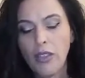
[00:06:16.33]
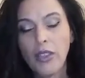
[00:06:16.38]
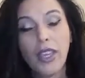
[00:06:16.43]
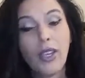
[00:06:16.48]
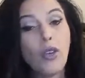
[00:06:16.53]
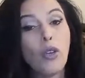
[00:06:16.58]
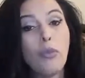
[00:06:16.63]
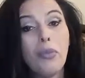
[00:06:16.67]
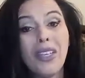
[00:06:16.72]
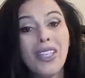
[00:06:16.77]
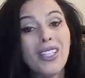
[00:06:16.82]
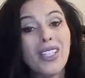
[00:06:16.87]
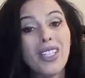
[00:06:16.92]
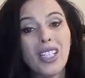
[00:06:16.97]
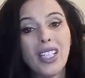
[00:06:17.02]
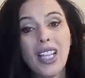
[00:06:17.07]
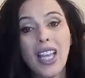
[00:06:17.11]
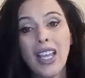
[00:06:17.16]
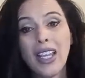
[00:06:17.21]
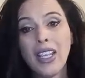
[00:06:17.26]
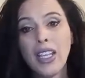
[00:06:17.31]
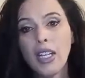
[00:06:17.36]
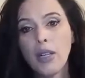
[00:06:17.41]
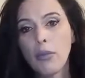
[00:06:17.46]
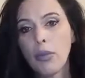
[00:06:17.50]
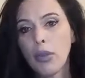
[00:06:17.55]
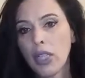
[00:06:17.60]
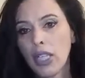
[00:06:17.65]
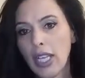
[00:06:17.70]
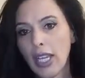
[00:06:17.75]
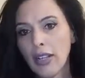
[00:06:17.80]
There could be a delay in a
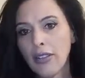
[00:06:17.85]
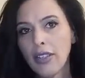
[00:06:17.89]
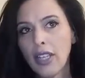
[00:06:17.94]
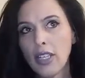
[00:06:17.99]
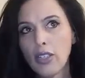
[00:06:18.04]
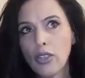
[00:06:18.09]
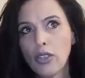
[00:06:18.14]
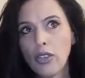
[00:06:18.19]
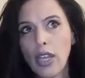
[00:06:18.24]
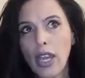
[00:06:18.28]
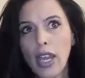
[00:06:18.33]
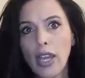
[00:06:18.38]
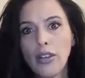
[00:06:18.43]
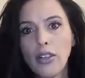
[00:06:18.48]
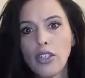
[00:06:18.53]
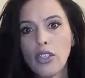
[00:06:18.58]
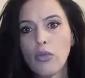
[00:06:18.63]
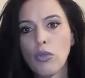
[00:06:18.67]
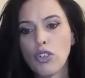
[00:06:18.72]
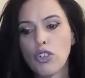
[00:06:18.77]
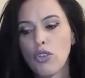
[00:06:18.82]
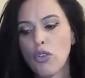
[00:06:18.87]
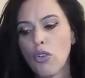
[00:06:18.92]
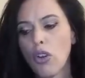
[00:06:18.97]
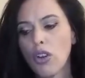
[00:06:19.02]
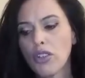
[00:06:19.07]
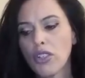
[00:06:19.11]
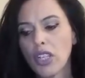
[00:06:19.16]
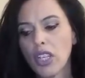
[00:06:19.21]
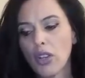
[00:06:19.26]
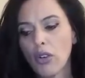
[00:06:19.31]
plan that you had and you were
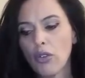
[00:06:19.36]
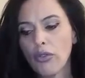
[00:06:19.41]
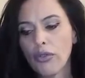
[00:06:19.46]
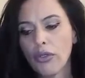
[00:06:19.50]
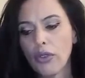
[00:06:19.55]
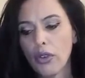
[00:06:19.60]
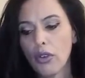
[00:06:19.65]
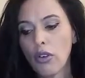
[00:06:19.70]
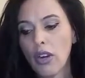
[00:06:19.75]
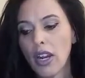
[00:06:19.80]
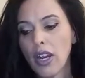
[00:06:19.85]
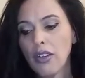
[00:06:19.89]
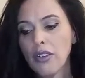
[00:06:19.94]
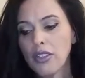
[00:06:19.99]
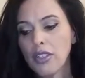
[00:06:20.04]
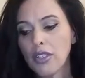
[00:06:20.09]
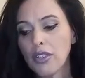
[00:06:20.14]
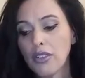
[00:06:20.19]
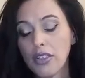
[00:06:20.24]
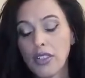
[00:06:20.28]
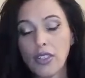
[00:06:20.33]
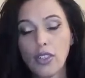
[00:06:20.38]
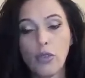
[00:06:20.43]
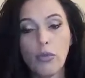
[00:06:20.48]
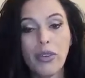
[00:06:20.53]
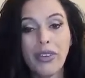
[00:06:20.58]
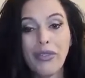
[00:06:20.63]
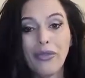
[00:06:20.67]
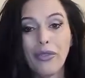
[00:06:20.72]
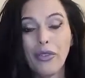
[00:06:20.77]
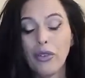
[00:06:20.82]
trying to get off the ground. This could
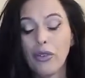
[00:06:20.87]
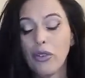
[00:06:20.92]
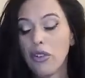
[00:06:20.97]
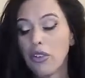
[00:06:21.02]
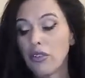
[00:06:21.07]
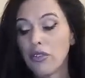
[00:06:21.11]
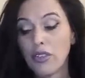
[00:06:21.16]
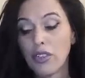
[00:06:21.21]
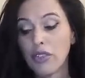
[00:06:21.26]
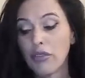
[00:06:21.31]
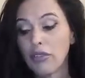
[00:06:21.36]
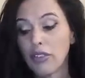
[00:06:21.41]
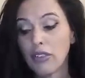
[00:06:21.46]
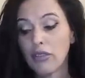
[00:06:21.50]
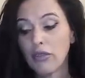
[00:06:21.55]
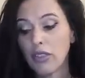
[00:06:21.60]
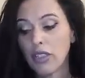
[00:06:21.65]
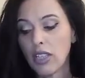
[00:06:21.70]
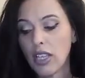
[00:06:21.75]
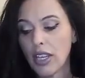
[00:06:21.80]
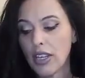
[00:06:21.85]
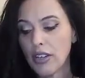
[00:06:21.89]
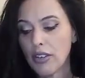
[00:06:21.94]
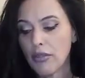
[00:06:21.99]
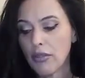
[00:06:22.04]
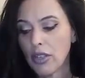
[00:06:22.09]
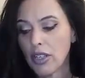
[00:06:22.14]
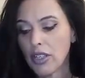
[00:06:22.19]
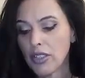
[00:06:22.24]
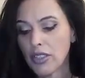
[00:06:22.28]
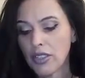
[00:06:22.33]
be for different related
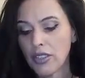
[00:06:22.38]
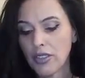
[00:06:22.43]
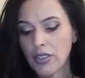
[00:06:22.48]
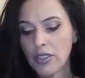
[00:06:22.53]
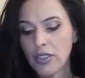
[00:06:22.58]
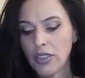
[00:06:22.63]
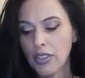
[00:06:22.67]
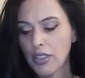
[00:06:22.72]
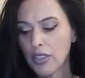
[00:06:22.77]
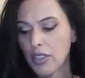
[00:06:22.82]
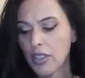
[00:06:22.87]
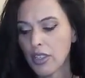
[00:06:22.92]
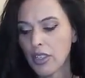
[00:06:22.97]
reasons.